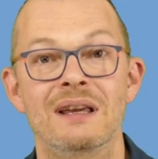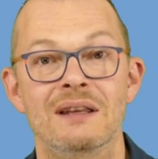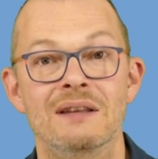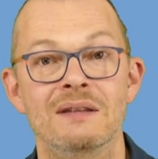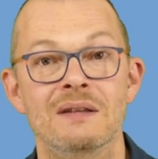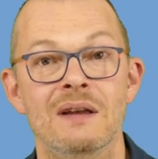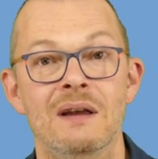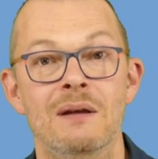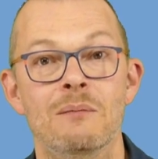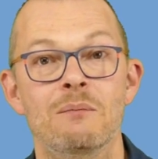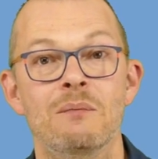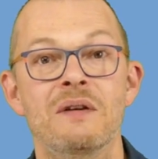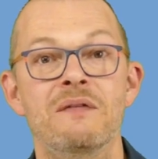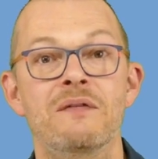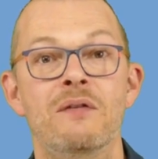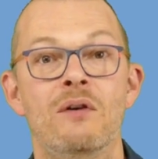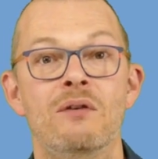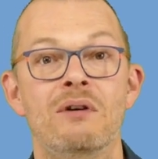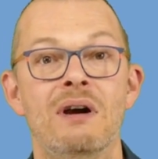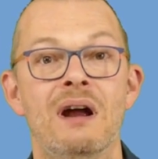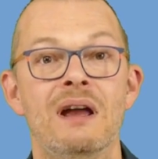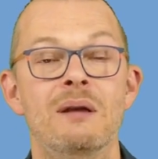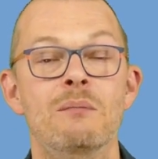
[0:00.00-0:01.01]
it
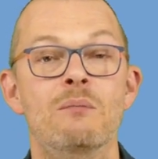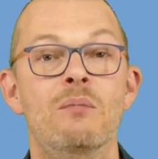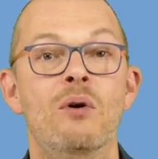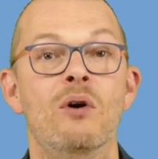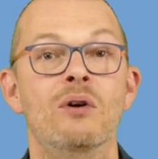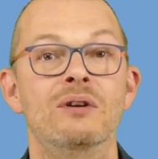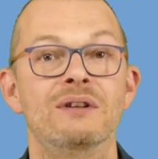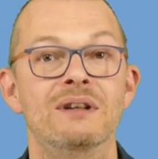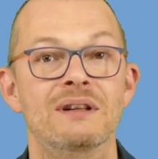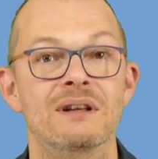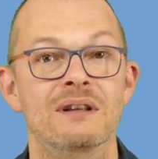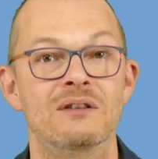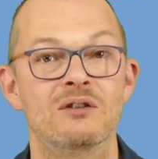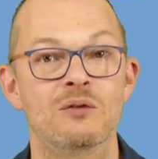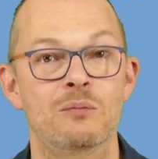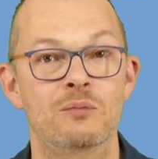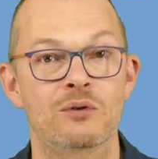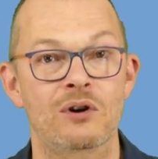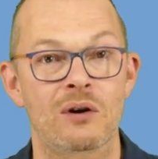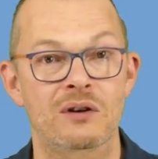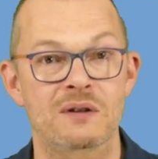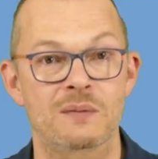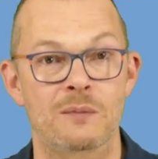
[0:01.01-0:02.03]
before I import it into
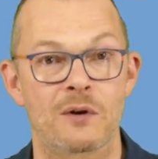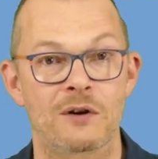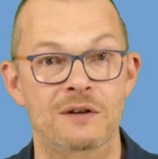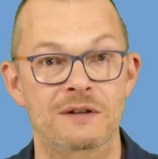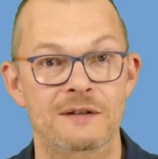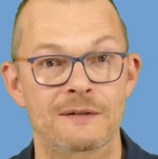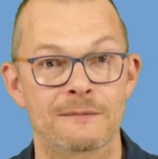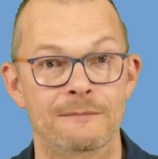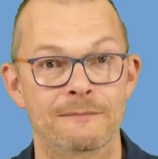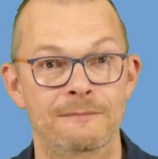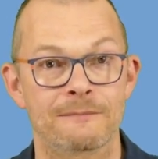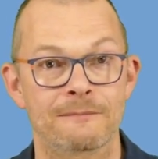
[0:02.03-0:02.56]
Proxmox.